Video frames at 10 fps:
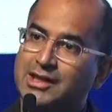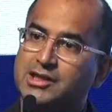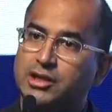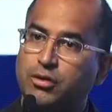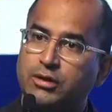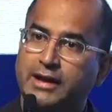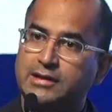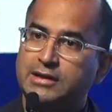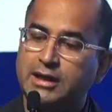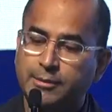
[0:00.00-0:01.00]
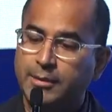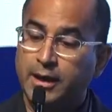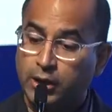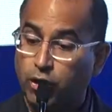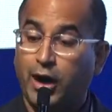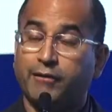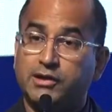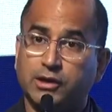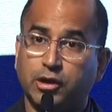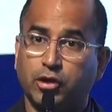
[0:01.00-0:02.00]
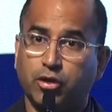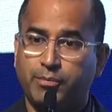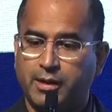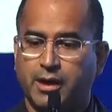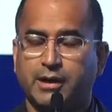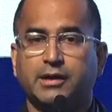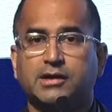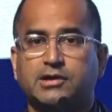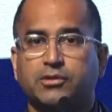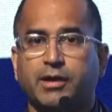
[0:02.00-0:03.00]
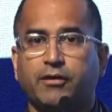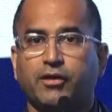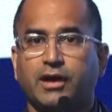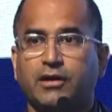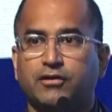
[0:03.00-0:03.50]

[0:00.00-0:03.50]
to go less deep, you're obviously going to go beyond the distal bifurcation.